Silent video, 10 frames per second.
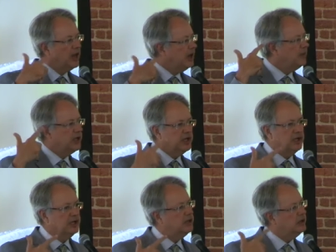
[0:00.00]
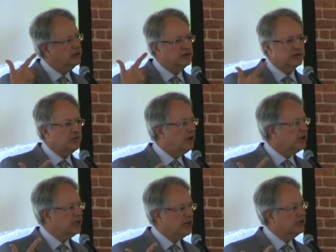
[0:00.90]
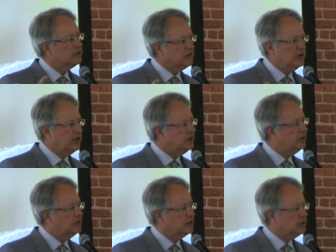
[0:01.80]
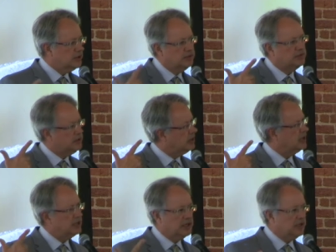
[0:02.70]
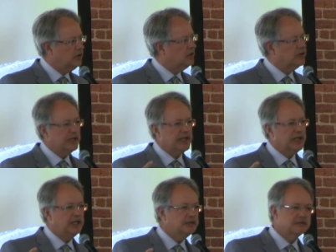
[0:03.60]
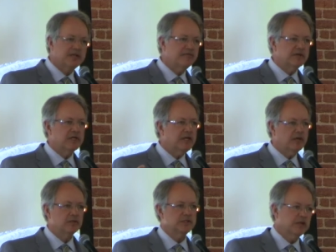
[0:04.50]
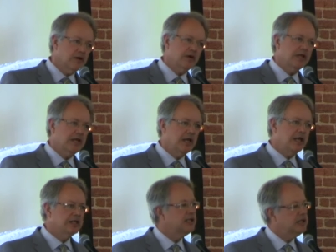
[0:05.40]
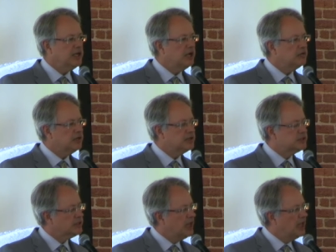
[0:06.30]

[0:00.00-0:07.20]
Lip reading: I mean, just walking down the street, you could think that you're in the late 1700s or early 1800s.